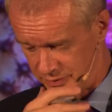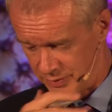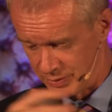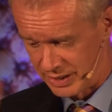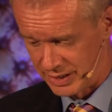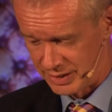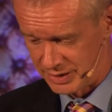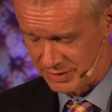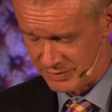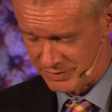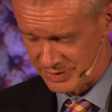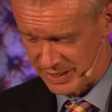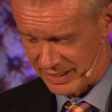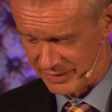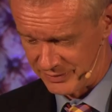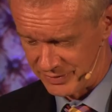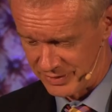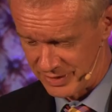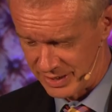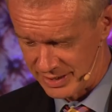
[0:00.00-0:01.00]
if we can use
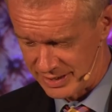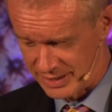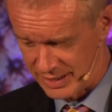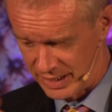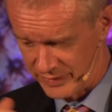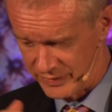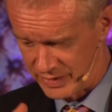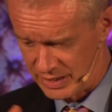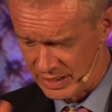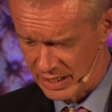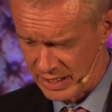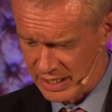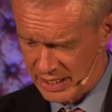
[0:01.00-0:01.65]
that phrase, David,